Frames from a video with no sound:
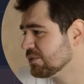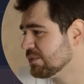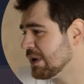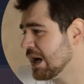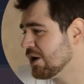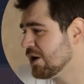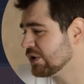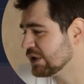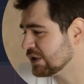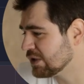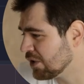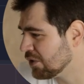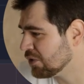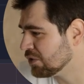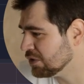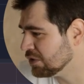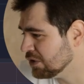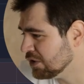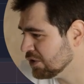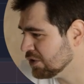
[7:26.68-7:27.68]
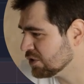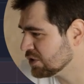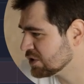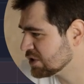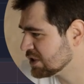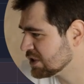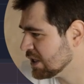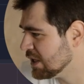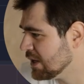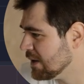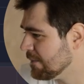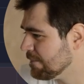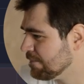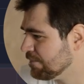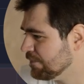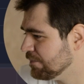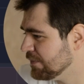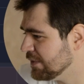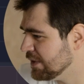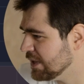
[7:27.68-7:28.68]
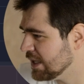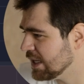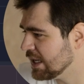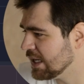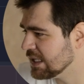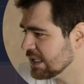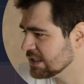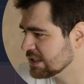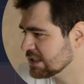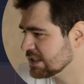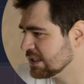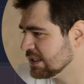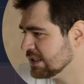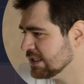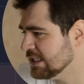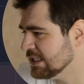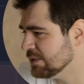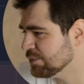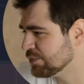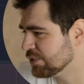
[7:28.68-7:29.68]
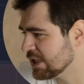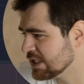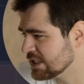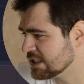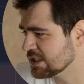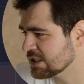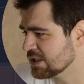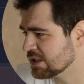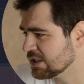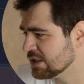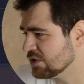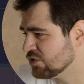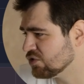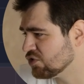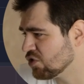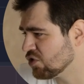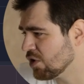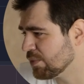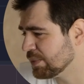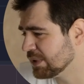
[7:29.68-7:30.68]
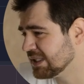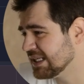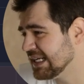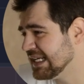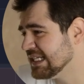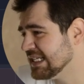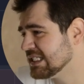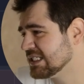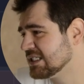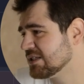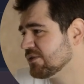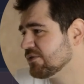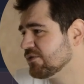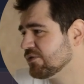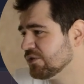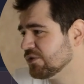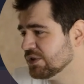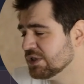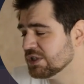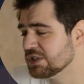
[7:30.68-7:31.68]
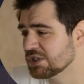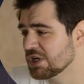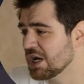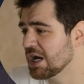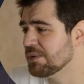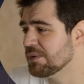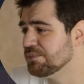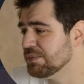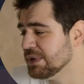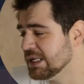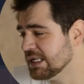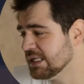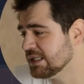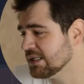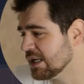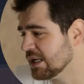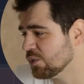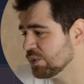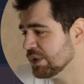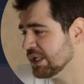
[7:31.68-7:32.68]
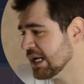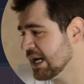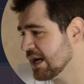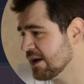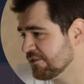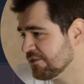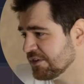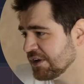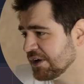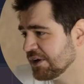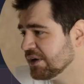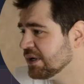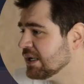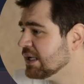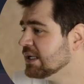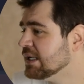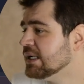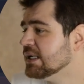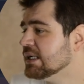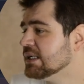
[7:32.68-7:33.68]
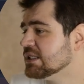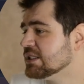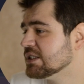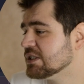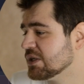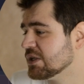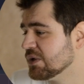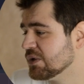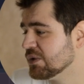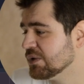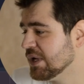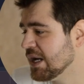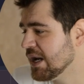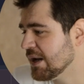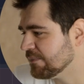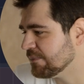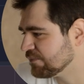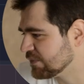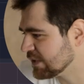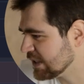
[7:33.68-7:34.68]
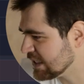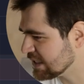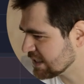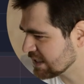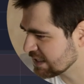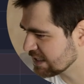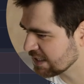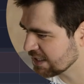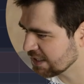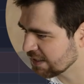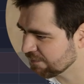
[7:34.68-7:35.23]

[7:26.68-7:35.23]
how it all looks that the price is gonna drop, at least for the time being that we have there. So yeah, let's